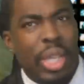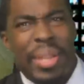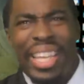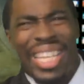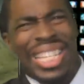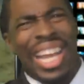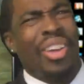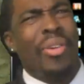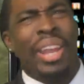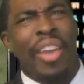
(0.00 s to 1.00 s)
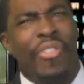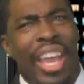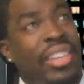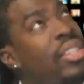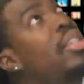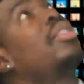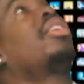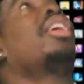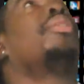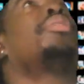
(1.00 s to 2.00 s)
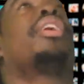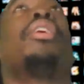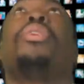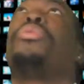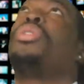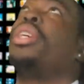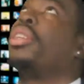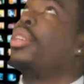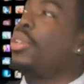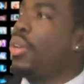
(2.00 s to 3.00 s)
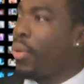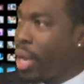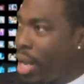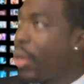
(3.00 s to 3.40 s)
You're like, he's not going that fast. And then you look up. You're like, oh, shit, there go Grant.